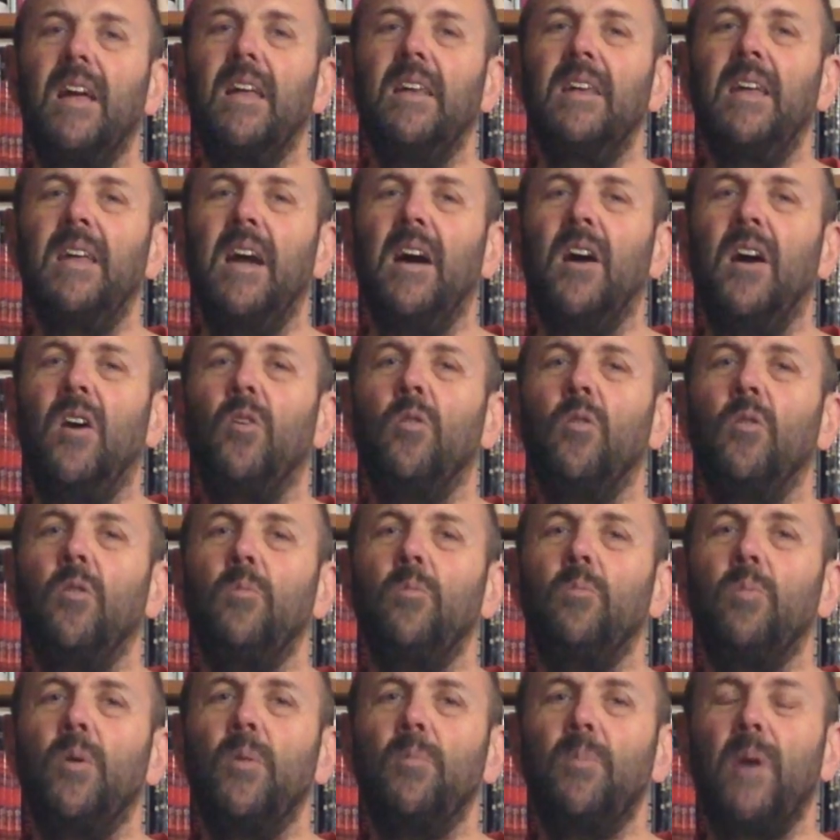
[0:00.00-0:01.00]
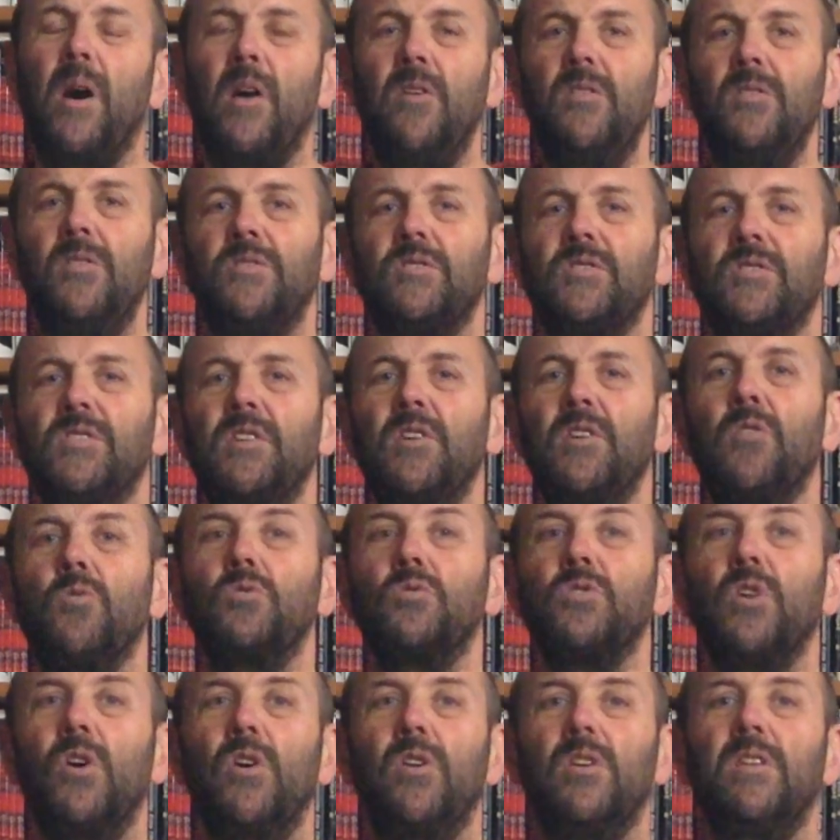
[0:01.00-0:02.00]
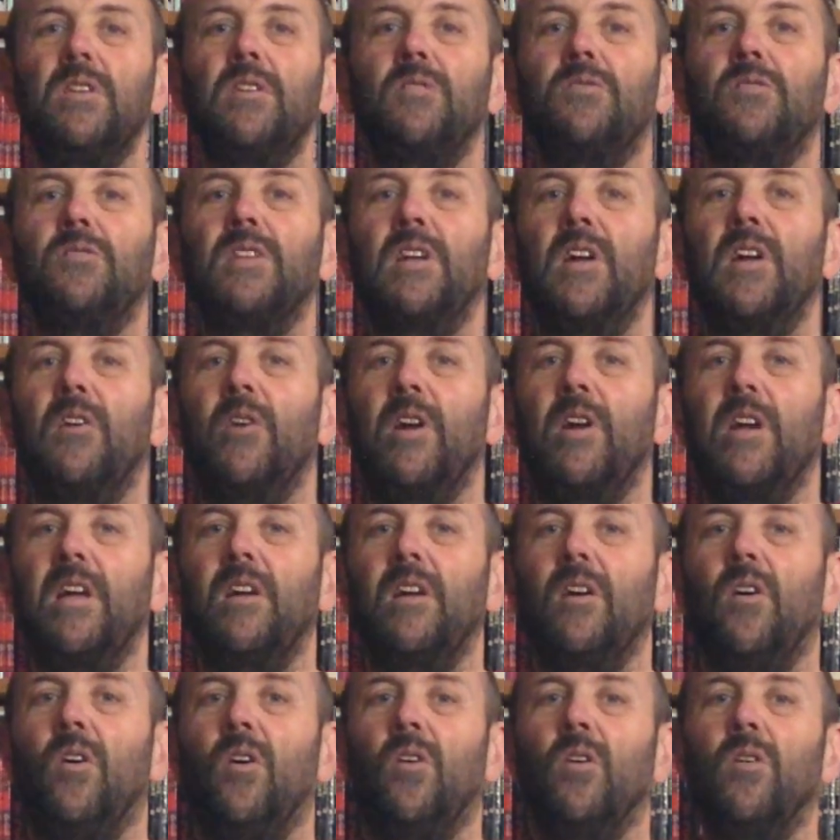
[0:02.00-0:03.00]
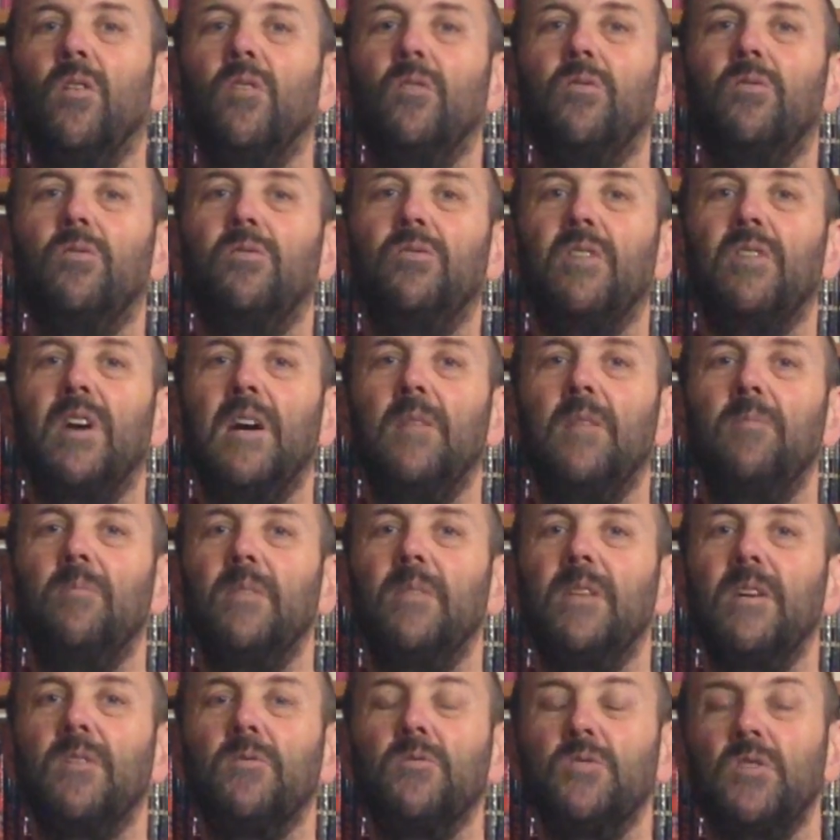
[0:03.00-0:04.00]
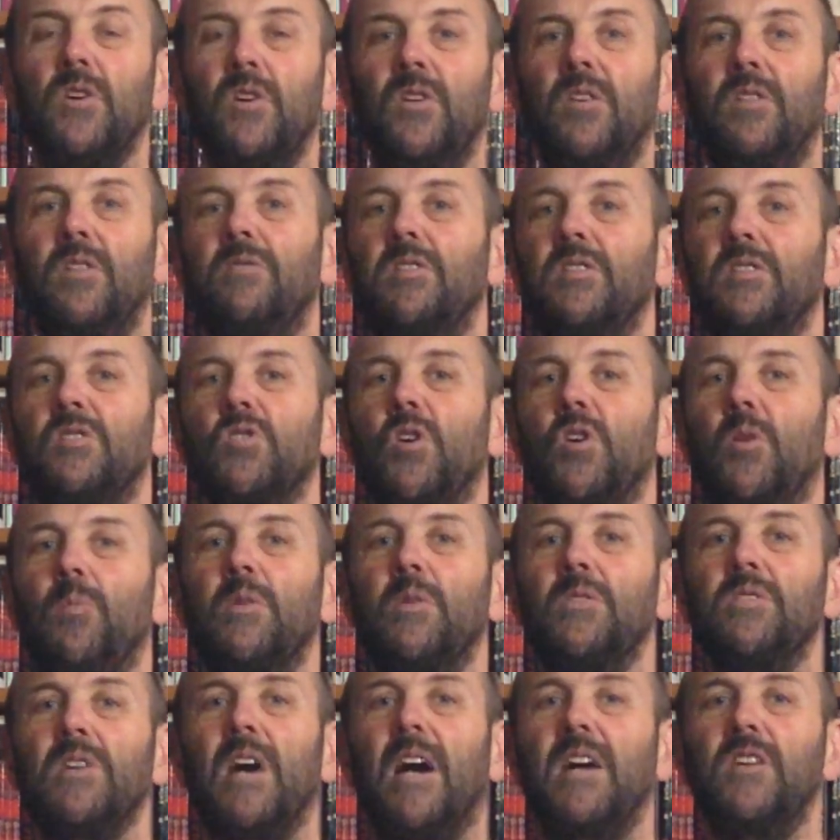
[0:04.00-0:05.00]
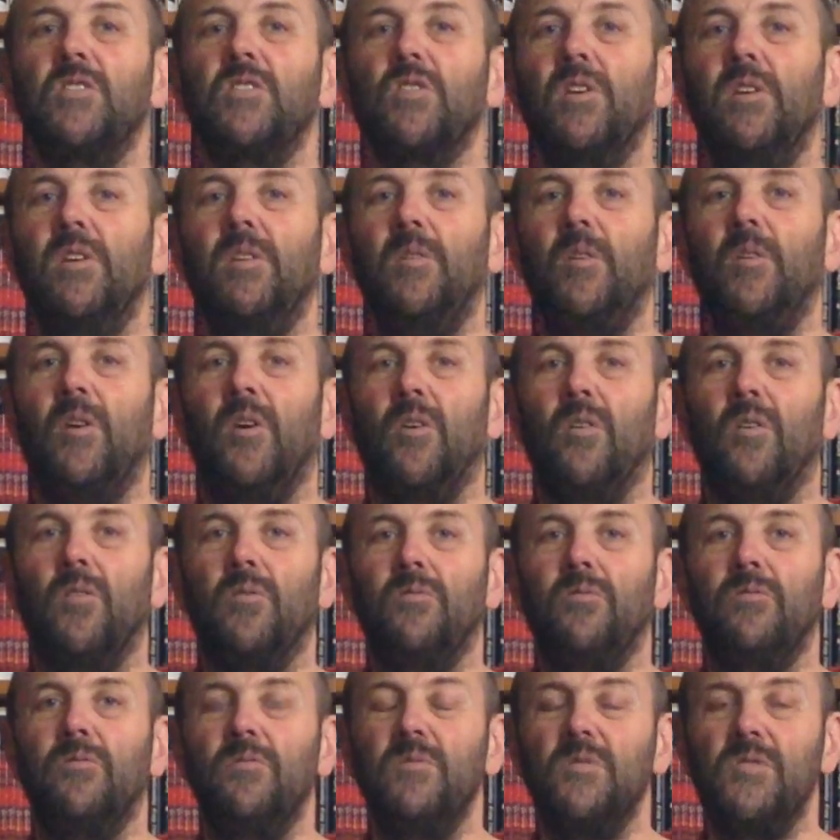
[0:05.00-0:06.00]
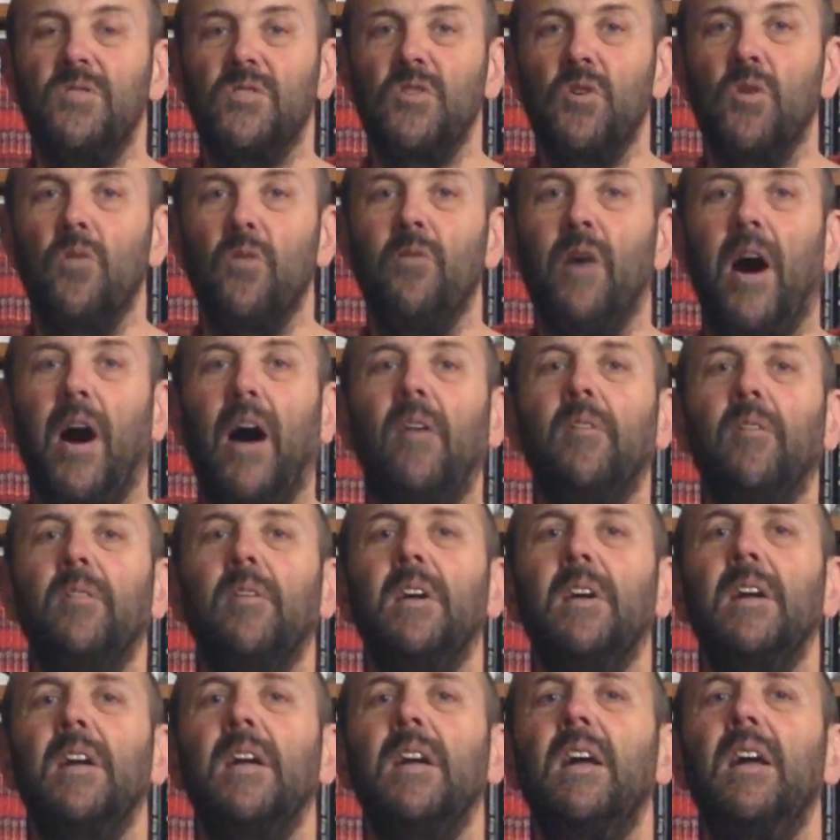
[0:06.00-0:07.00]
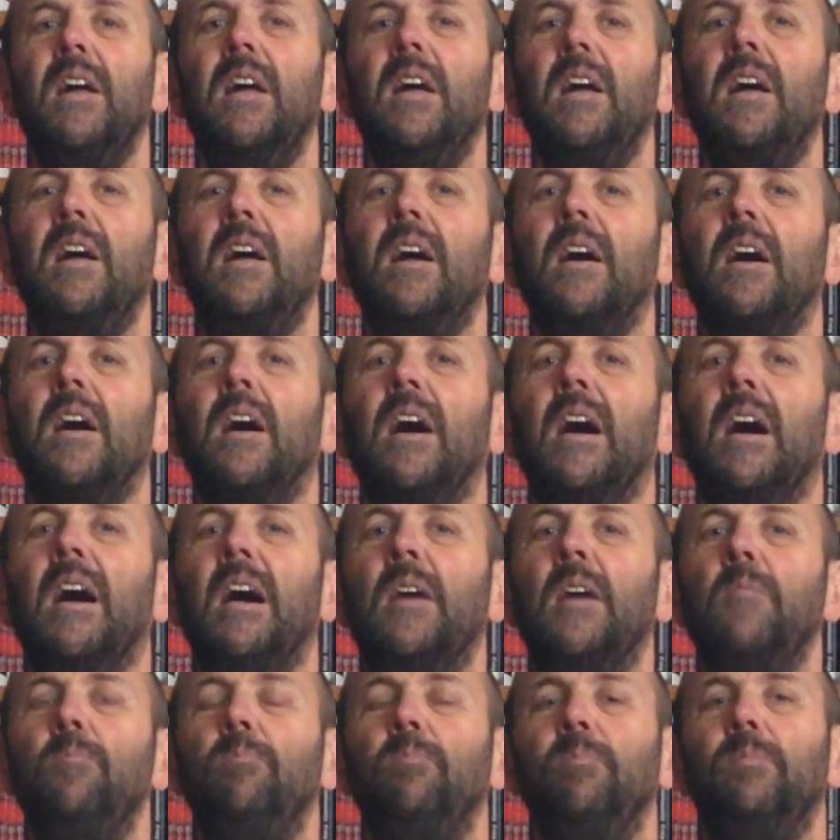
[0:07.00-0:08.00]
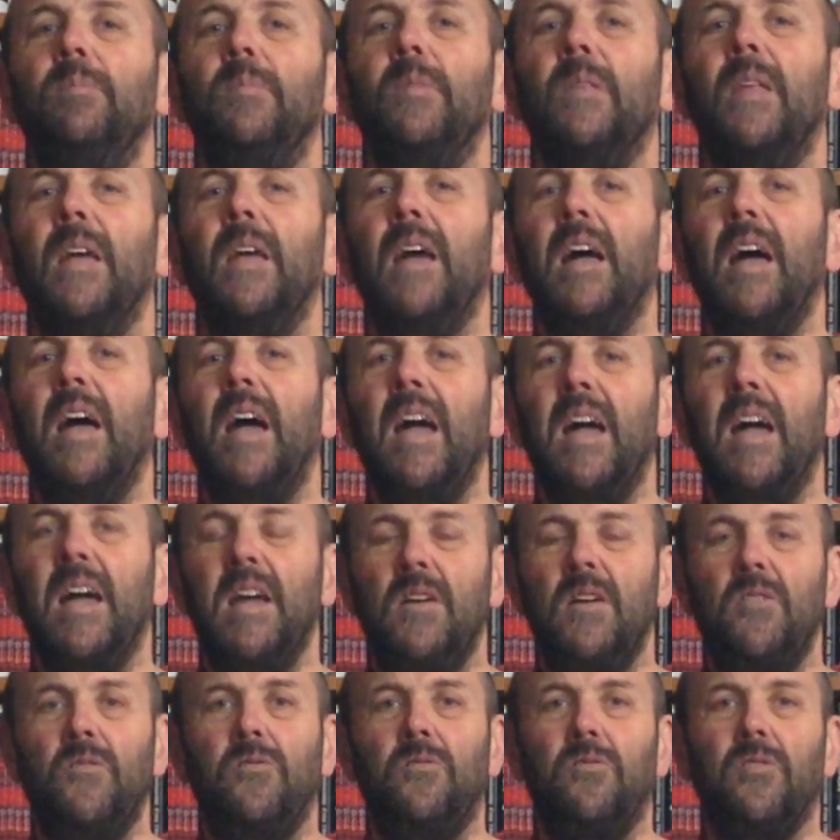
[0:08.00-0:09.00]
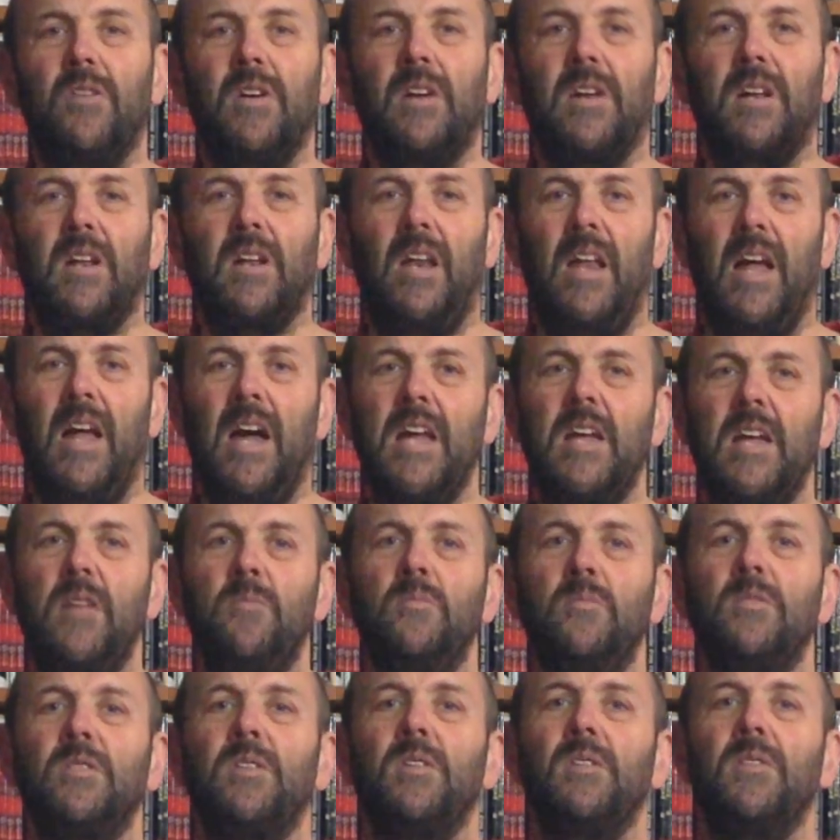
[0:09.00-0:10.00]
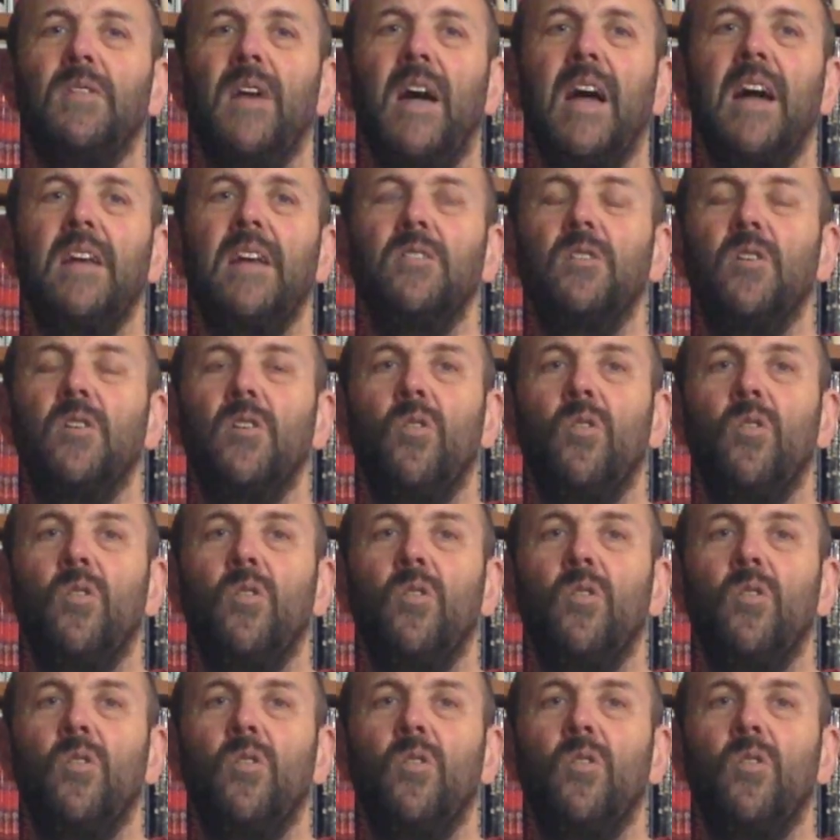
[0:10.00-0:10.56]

Now, proponents of the alternative theory of the alternative interpretation of Silver have claimed that